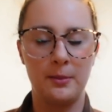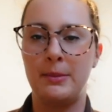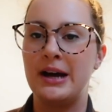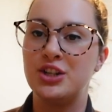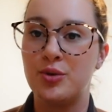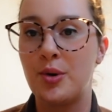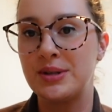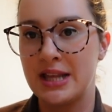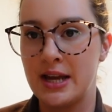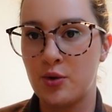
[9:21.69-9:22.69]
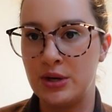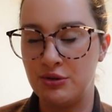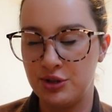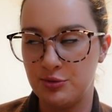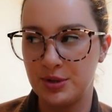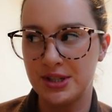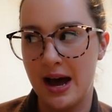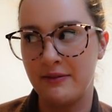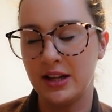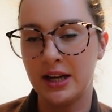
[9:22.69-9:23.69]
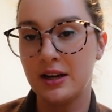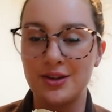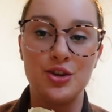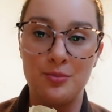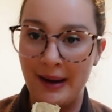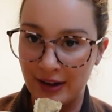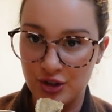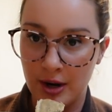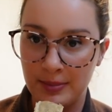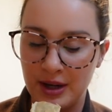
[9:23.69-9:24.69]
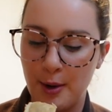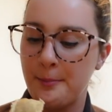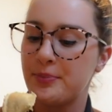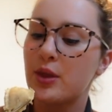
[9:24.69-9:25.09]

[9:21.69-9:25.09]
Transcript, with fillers: But I do always like when YouTubers have like a cute backdrop, you know?